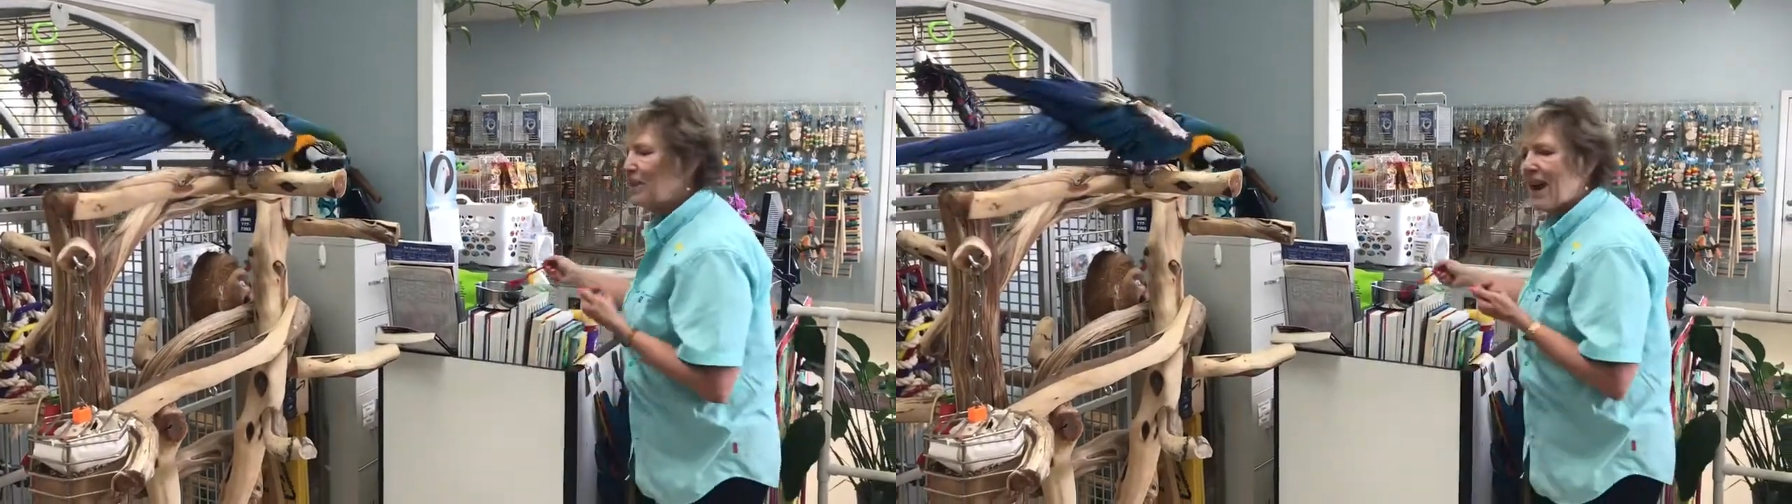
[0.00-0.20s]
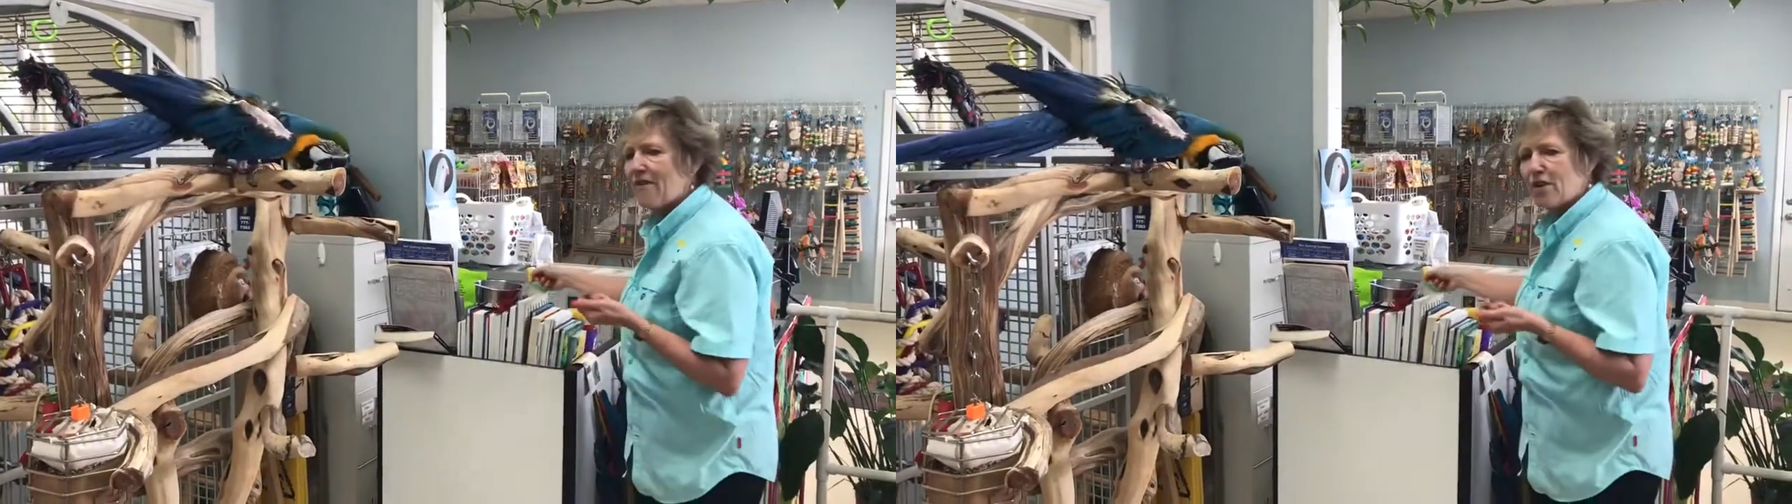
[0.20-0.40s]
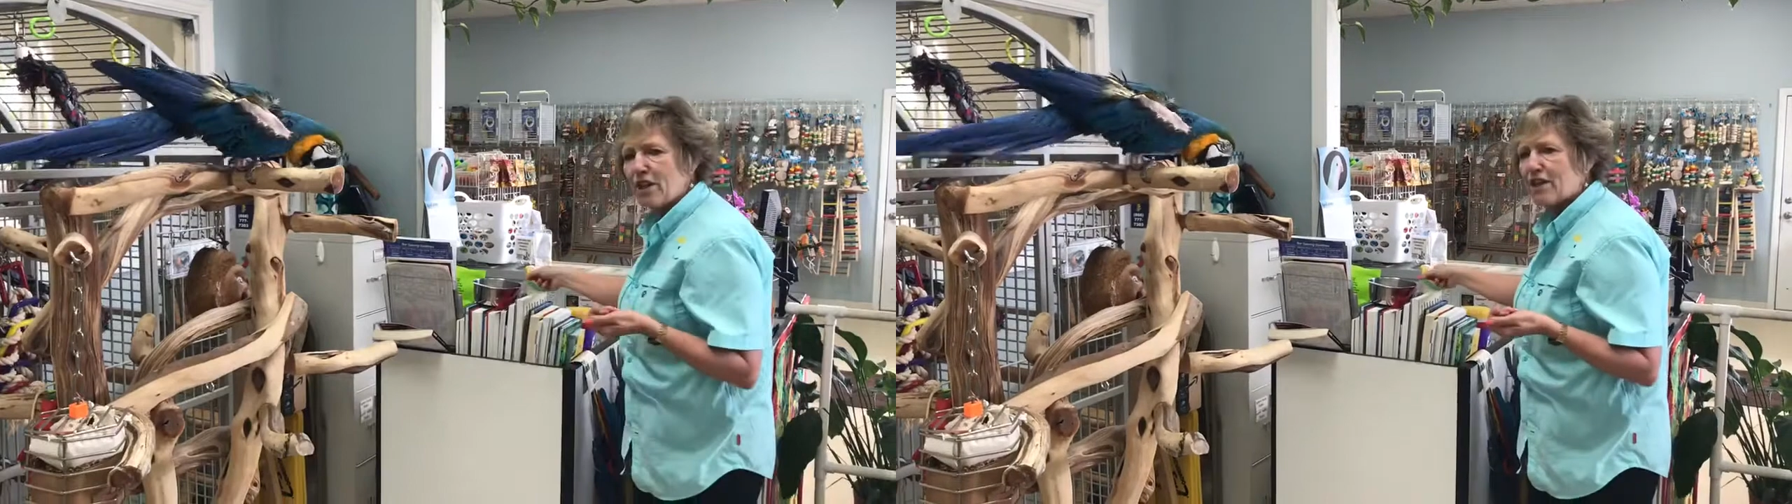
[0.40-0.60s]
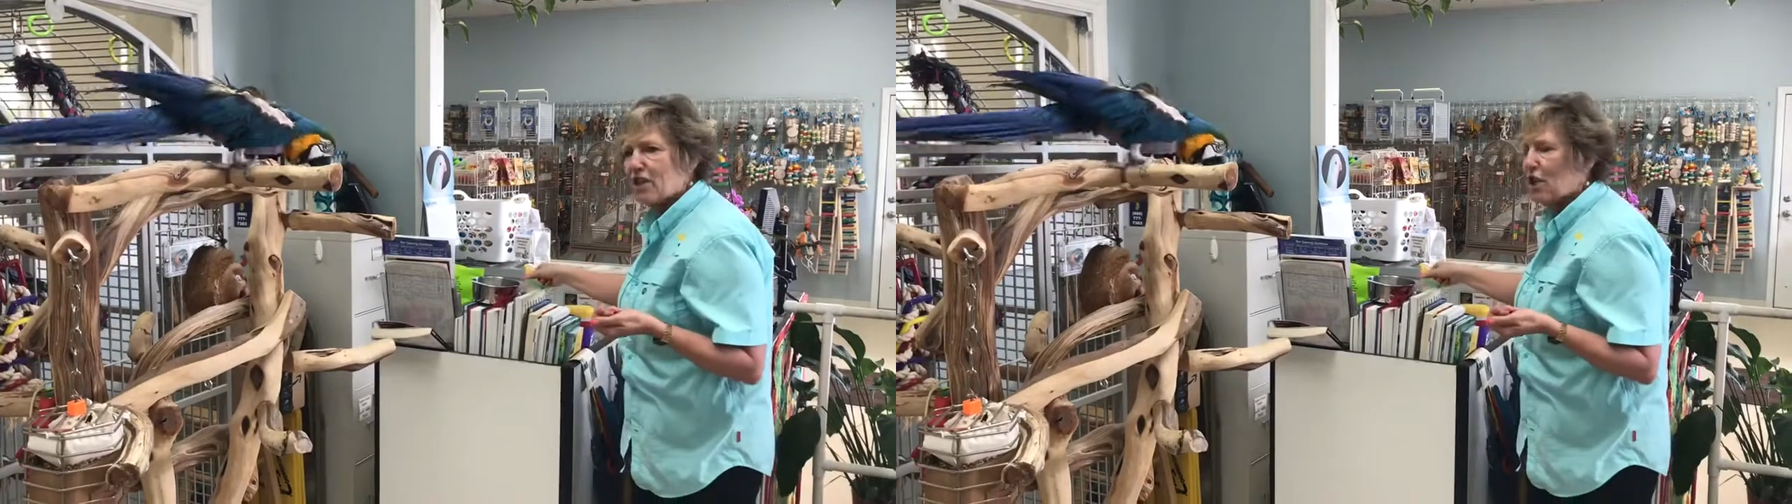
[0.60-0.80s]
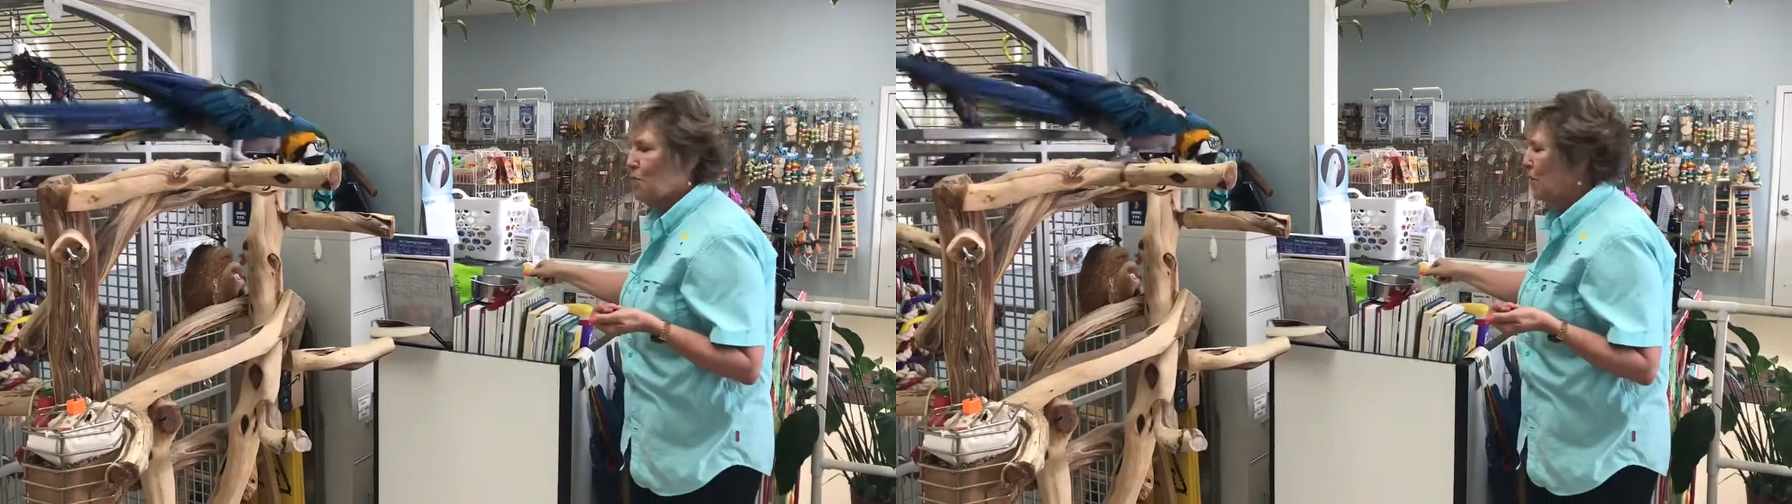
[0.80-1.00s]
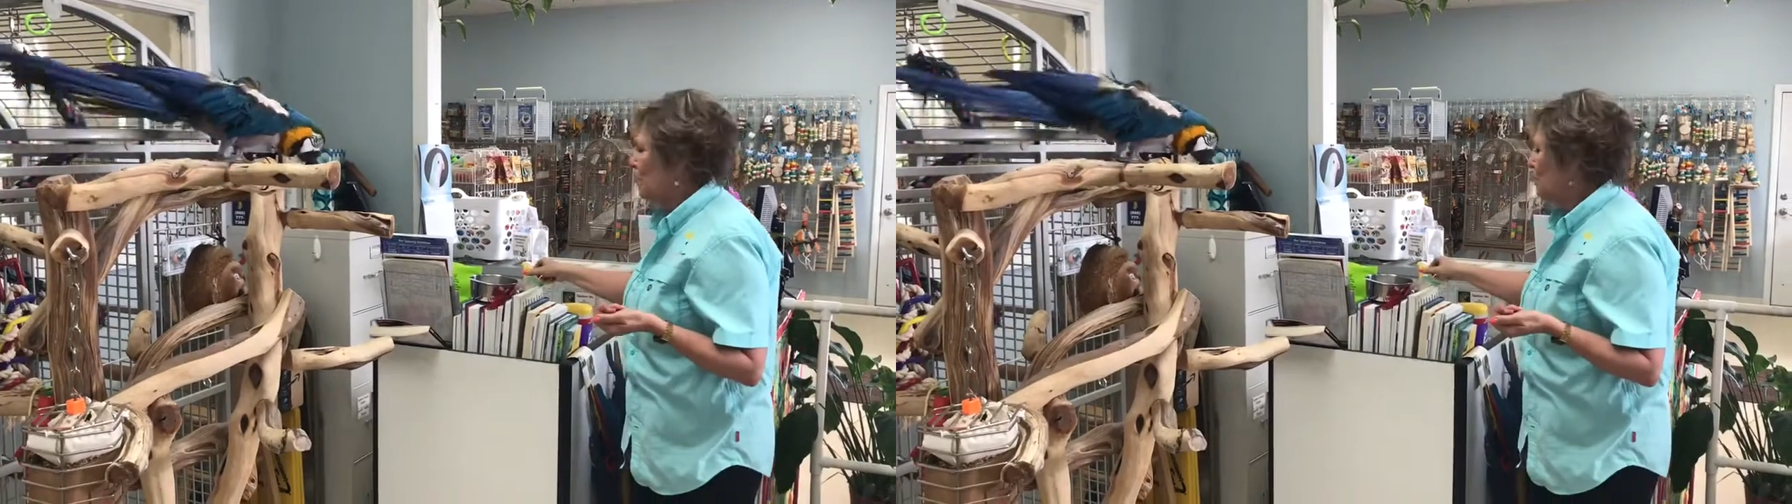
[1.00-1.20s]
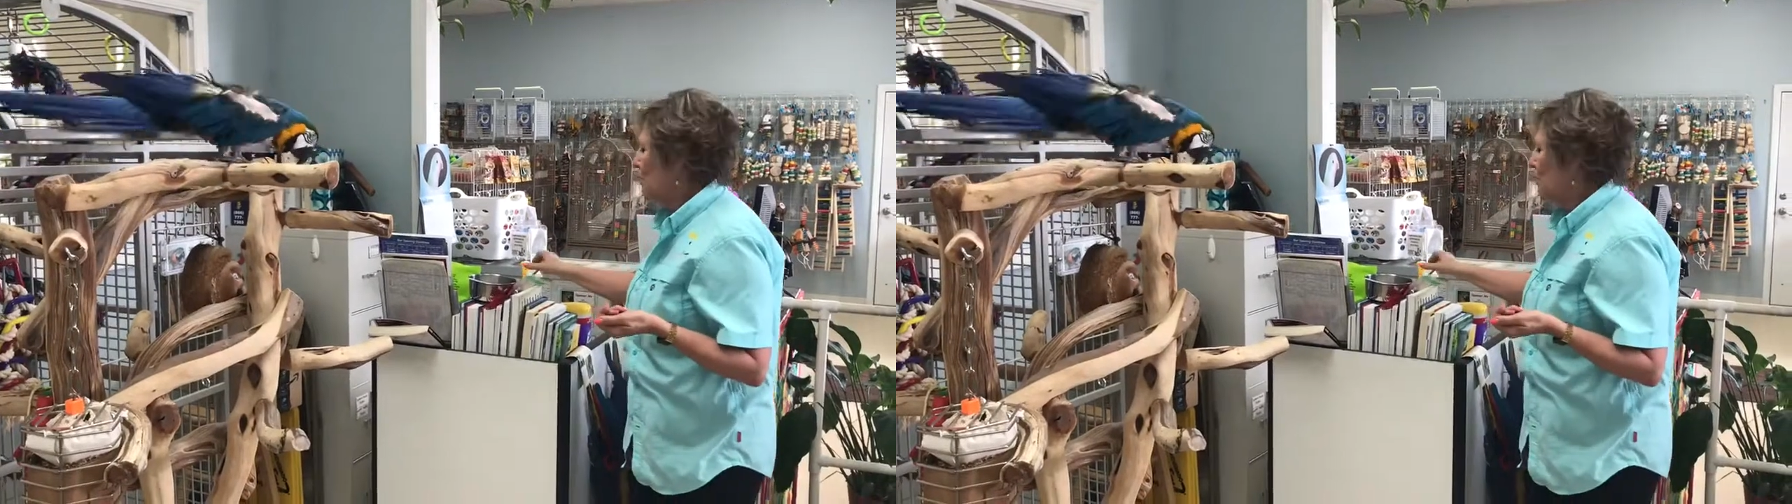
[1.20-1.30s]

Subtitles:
never assume when you